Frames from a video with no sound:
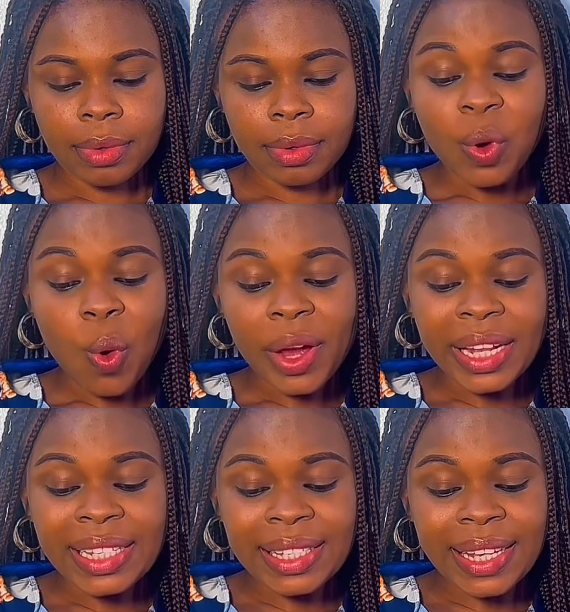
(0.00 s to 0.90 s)
Oh,
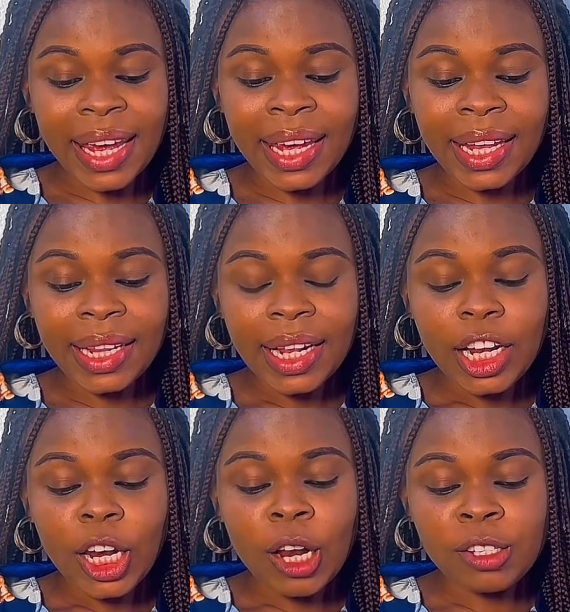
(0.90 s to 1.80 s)
it's saying
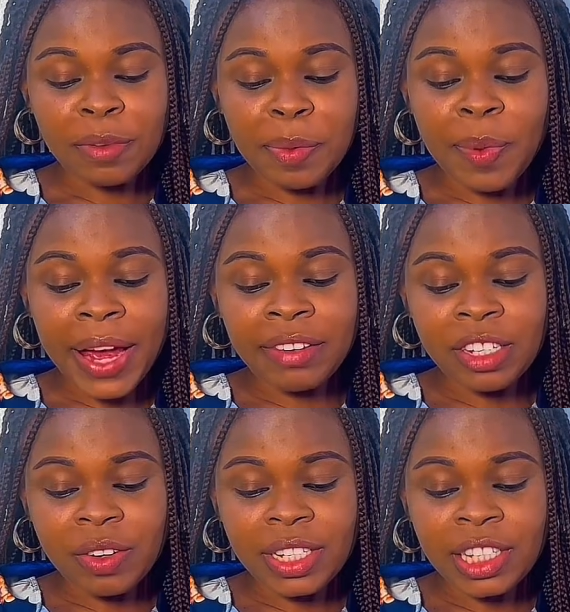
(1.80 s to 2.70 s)
lots of people are
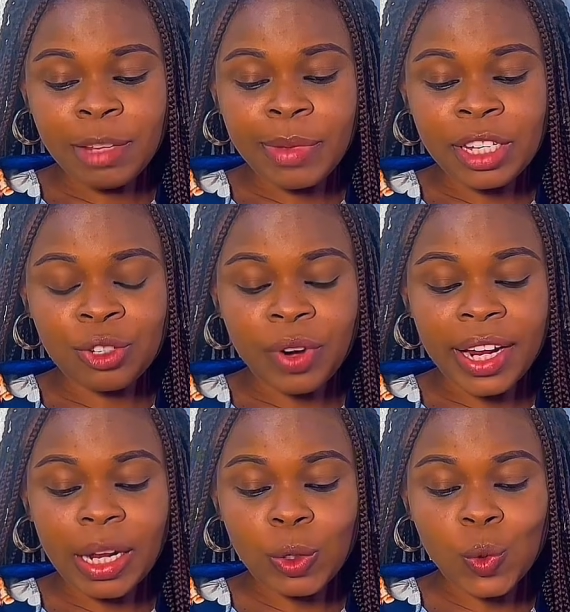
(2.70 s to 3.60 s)
generating images
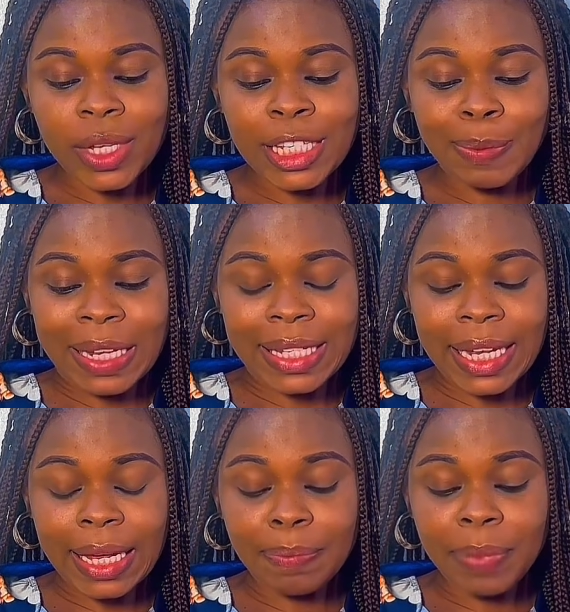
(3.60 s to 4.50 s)
right now, so this may
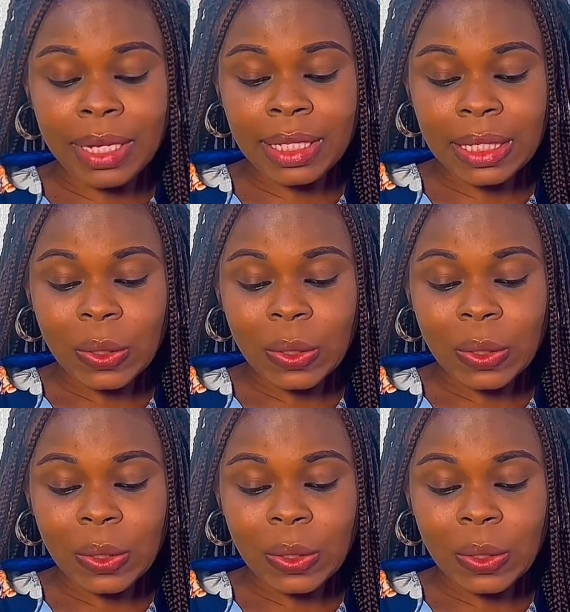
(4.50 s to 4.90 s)
take a bit.